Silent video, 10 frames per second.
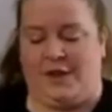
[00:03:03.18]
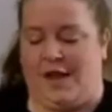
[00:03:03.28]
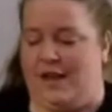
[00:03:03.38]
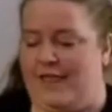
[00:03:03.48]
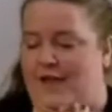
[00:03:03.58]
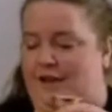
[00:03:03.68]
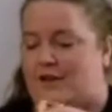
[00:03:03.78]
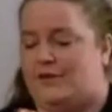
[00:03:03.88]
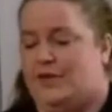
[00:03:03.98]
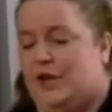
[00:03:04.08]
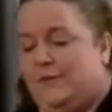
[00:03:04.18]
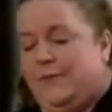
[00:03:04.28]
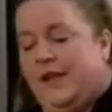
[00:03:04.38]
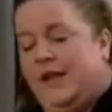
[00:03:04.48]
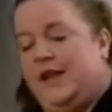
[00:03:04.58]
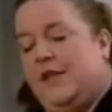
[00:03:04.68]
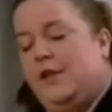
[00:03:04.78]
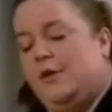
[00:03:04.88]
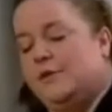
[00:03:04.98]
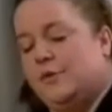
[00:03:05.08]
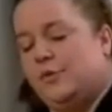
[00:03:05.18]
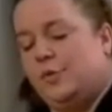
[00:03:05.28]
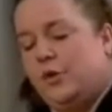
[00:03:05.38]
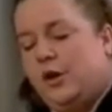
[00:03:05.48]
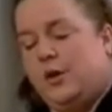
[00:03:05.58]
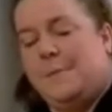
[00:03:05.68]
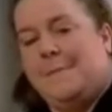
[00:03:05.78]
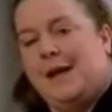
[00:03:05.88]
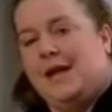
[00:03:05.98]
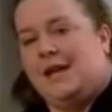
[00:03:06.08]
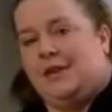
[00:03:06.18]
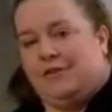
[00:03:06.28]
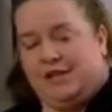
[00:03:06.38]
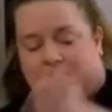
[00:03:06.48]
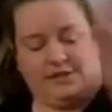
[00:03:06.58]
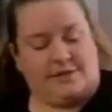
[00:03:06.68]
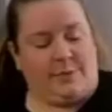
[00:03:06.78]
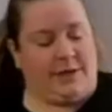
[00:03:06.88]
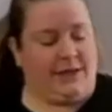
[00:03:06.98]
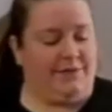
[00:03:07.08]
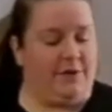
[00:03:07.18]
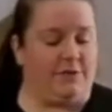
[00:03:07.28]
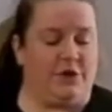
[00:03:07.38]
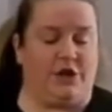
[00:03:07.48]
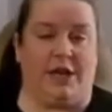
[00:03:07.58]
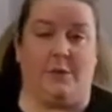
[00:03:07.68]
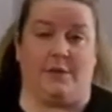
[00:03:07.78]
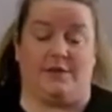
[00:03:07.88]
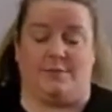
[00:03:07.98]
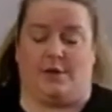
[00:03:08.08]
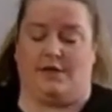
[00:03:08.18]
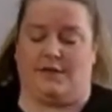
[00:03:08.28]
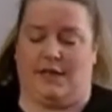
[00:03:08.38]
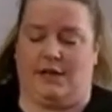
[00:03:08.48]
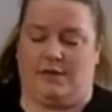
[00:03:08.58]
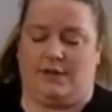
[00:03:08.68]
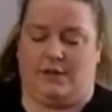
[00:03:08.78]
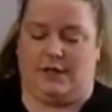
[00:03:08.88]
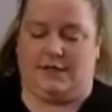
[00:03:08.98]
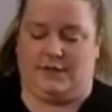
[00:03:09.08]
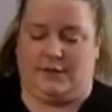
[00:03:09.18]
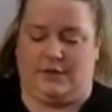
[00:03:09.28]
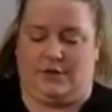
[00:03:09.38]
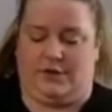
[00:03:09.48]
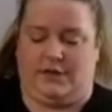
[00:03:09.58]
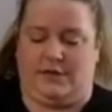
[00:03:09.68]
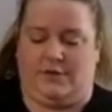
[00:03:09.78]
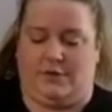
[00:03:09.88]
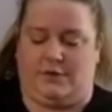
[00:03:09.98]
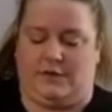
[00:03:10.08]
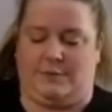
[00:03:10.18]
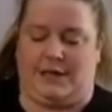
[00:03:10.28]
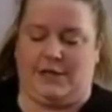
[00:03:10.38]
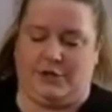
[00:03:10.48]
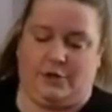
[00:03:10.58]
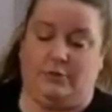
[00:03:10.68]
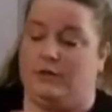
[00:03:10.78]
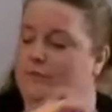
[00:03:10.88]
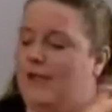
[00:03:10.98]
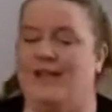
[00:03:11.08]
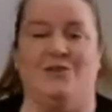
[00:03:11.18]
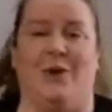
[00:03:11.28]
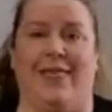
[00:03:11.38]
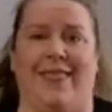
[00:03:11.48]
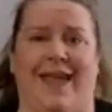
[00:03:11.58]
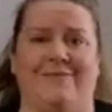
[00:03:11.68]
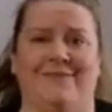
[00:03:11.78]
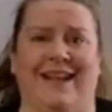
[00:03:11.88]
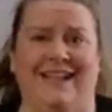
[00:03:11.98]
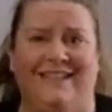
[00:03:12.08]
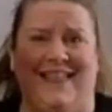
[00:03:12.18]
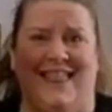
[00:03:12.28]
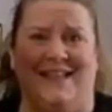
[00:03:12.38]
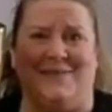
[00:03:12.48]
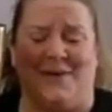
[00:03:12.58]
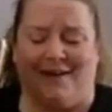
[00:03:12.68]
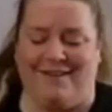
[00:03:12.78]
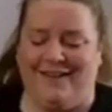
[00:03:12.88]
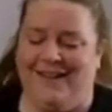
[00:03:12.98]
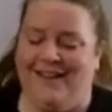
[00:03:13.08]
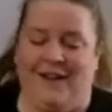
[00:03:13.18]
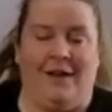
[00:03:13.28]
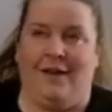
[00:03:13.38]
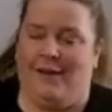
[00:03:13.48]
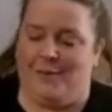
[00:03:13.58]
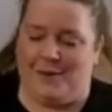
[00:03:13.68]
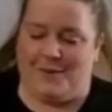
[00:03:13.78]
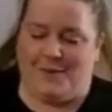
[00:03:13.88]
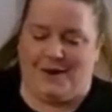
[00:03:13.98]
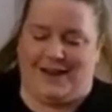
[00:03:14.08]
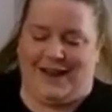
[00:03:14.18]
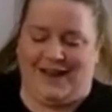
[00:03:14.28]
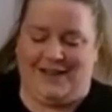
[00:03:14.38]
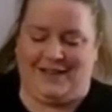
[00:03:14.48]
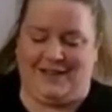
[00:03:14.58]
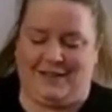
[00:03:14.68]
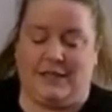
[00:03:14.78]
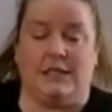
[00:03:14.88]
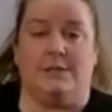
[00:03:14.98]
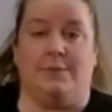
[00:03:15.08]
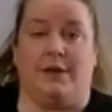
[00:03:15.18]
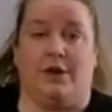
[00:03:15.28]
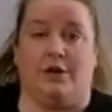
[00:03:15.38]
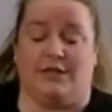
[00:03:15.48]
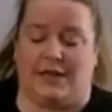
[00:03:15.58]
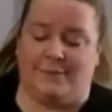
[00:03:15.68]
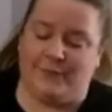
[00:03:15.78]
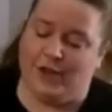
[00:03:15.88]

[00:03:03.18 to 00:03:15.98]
And in that goes too. Now those are all our main ingredients, and we're going to give those a shake with some ice. So in goes the ice. She said I'm trying to splash. Oh no, it's not in there. It's in this one. What a wally. It's been a long day.